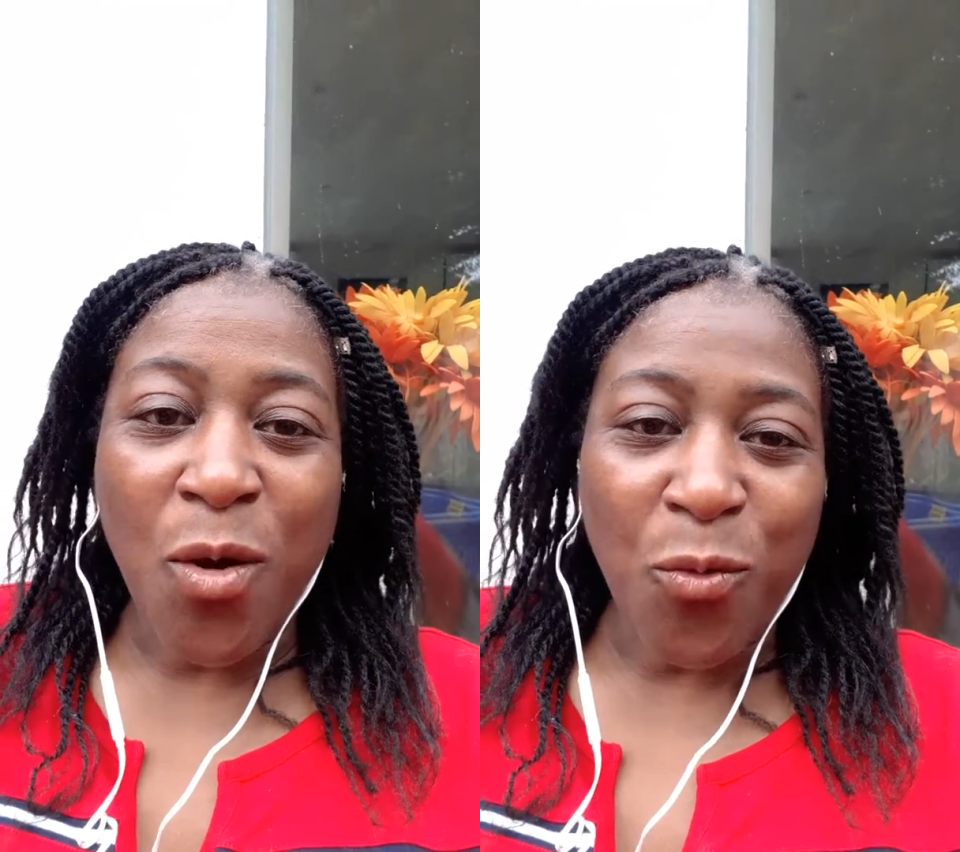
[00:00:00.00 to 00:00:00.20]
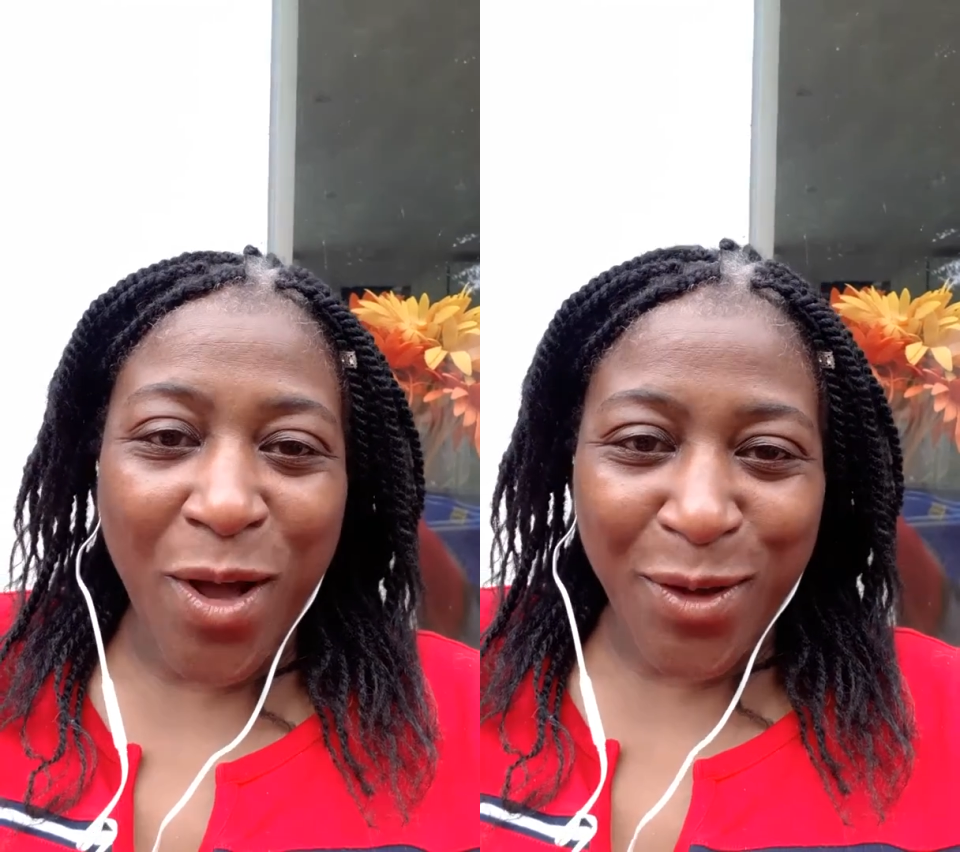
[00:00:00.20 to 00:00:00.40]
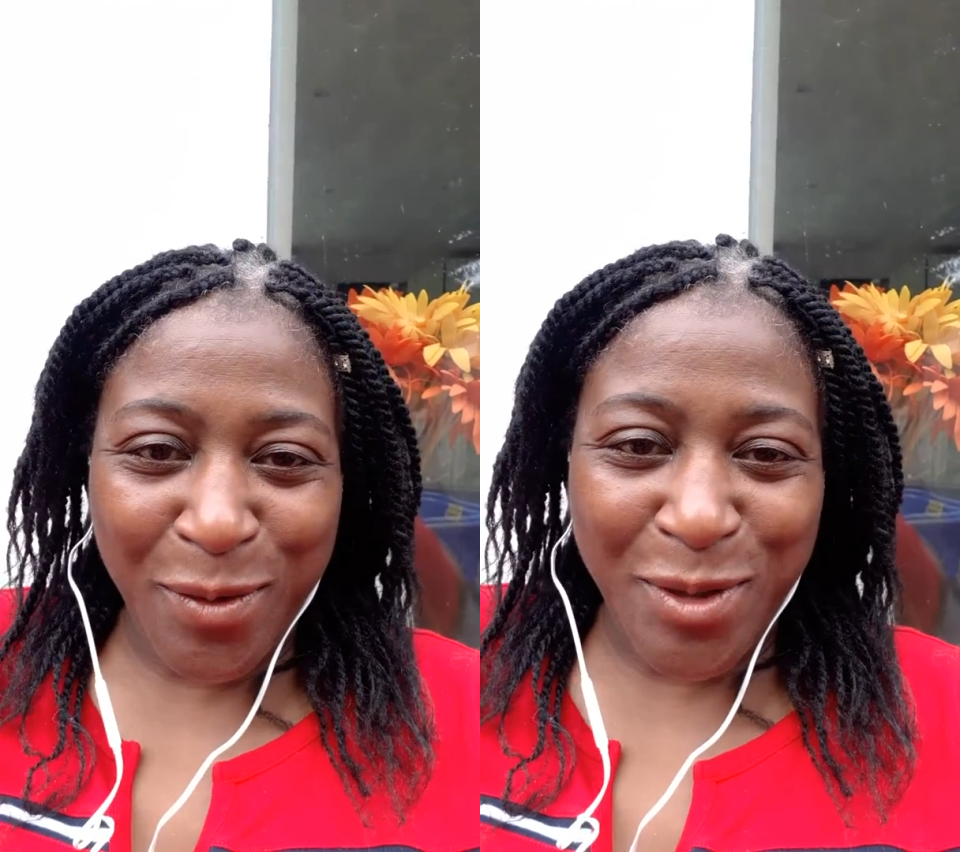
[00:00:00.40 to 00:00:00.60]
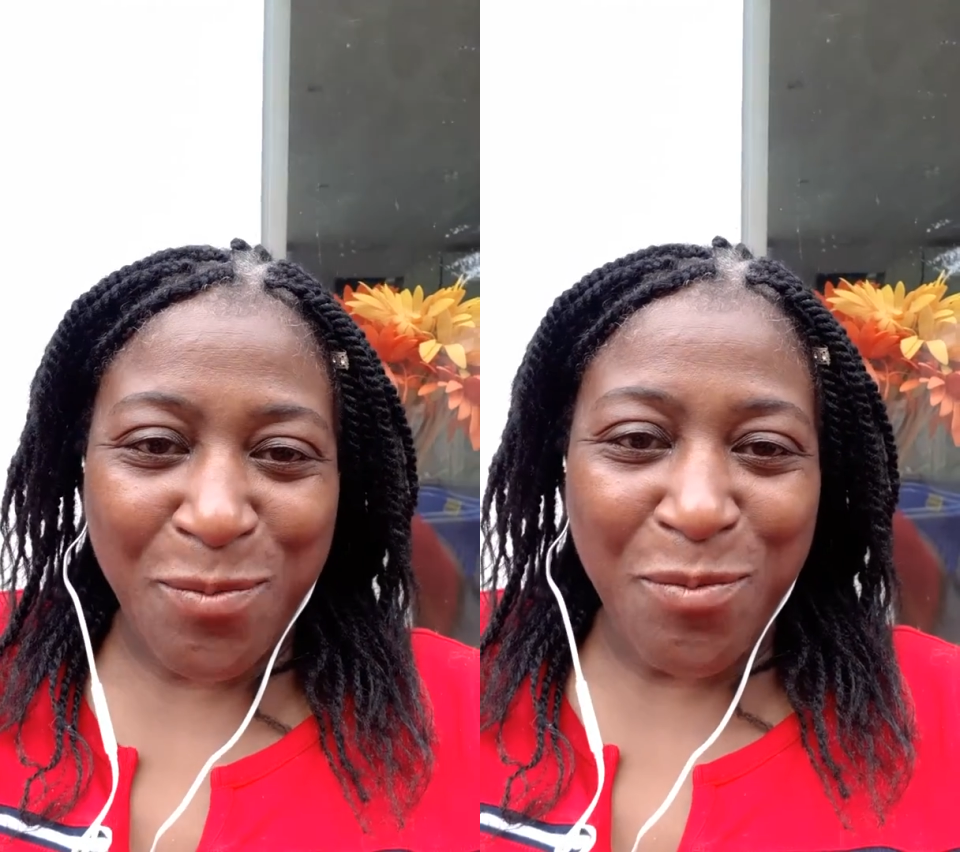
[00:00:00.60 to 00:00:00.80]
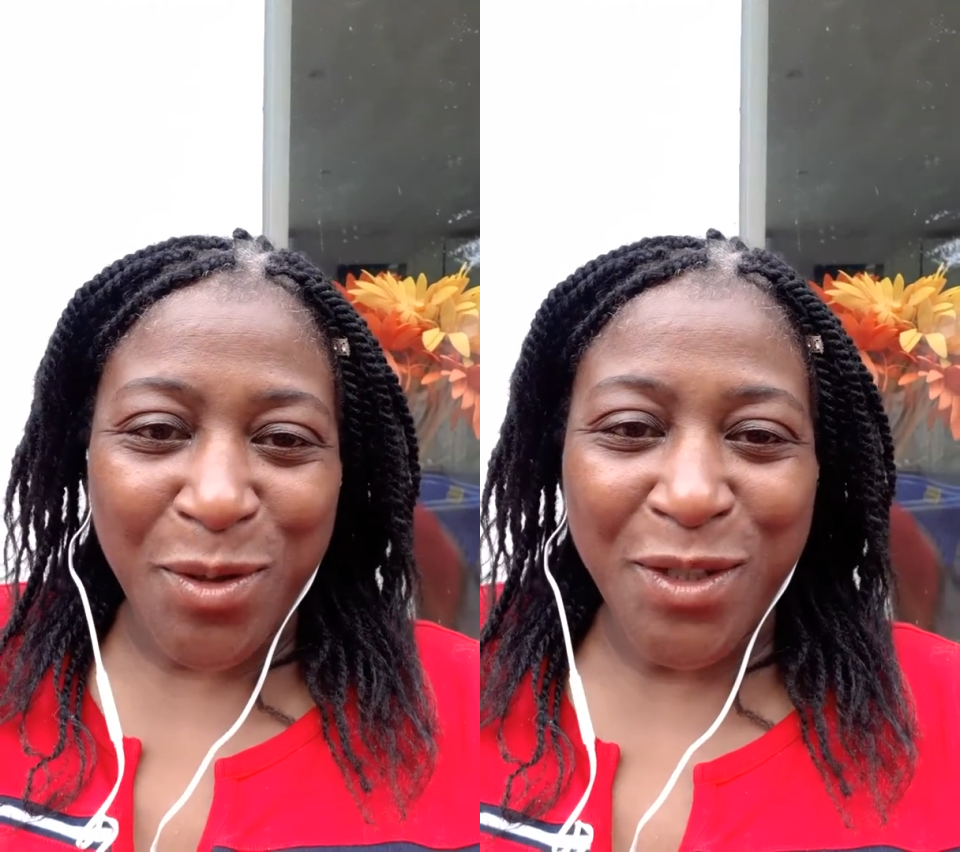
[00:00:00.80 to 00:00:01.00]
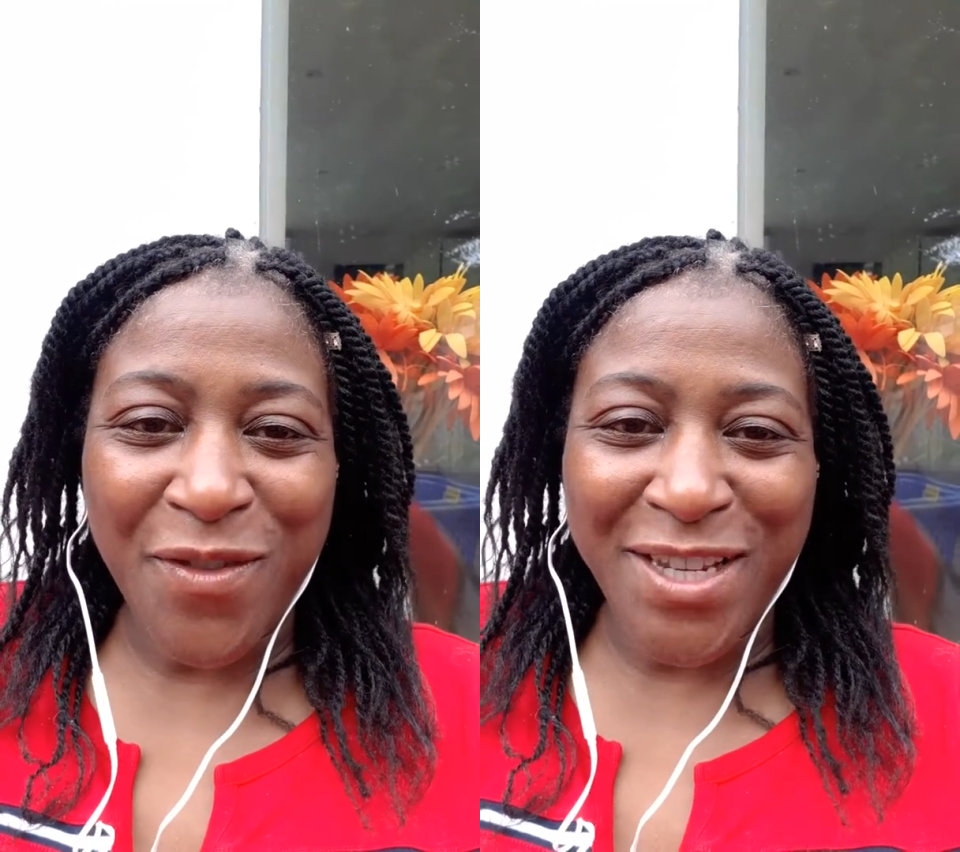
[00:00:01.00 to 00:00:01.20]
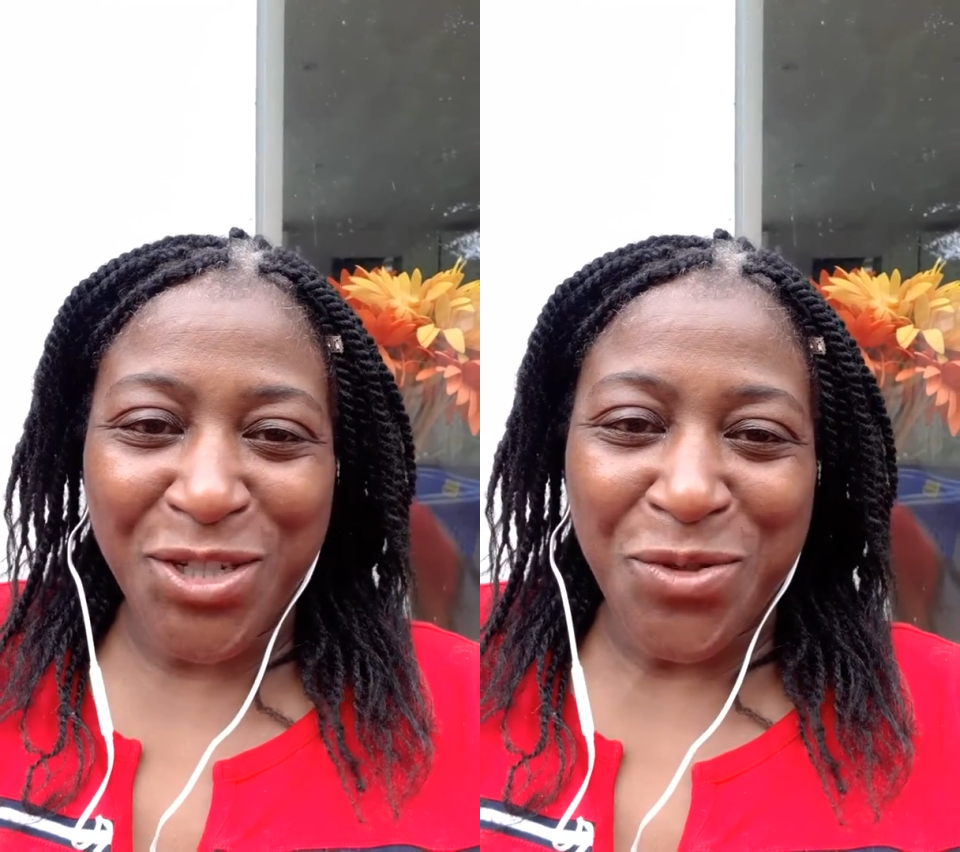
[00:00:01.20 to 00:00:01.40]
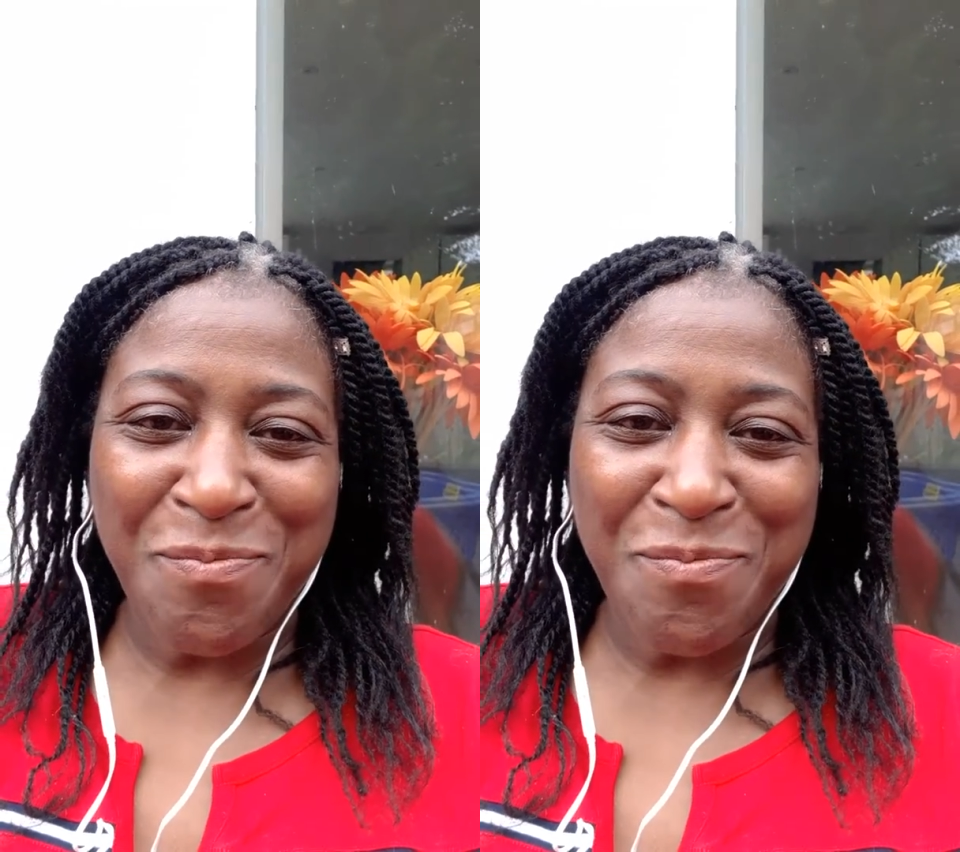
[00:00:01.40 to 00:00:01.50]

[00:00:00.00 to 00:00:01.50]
Welcome to Motivational